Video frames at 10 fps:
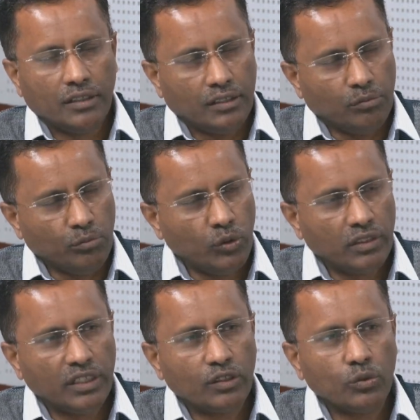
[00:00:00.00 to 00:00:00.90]
more
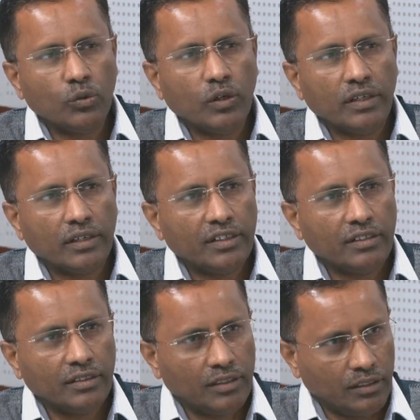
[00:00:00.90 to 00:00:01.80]
than 200
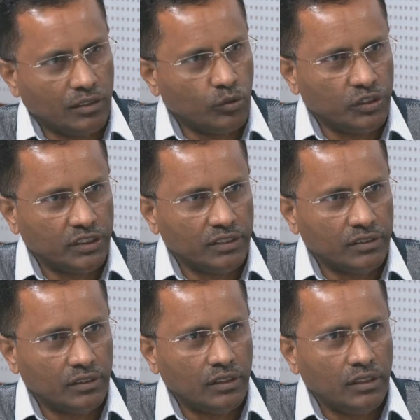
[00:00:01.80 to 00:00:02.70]
questions
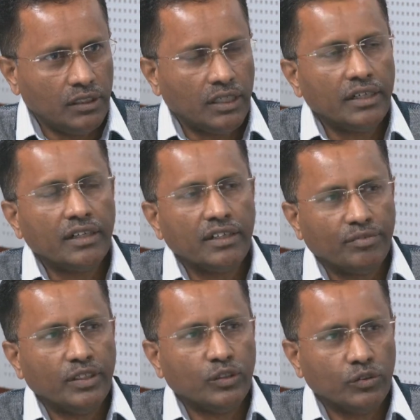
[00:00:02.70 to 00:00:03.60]
under
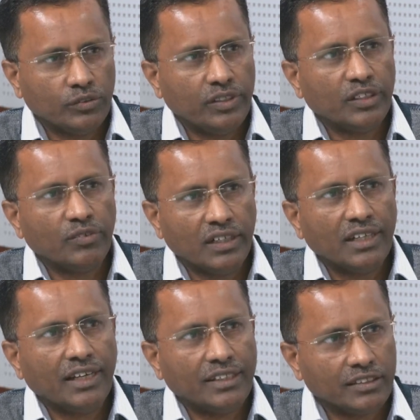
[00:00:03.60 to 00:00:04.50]
FAQs, frequently
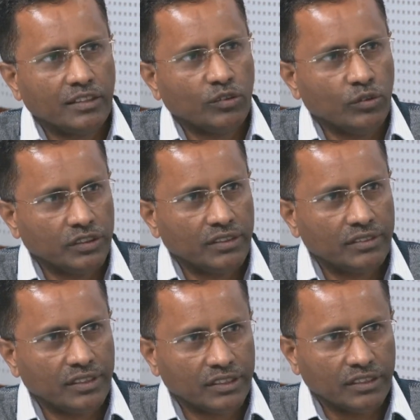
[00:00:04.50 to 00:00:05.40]
asked question
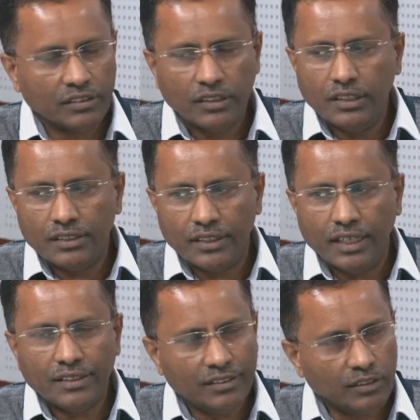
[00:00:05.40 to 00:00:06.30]
sections, that
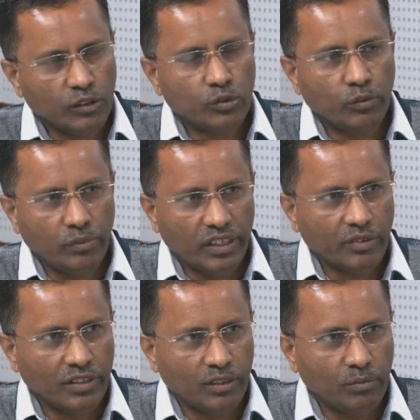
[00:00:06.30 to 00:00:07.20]
is also made
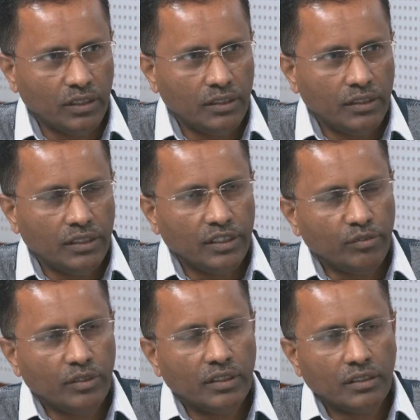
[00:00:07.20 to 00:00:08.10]
available.
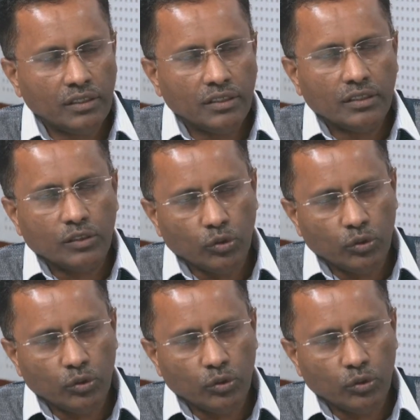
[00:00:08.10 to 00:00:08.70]
Even those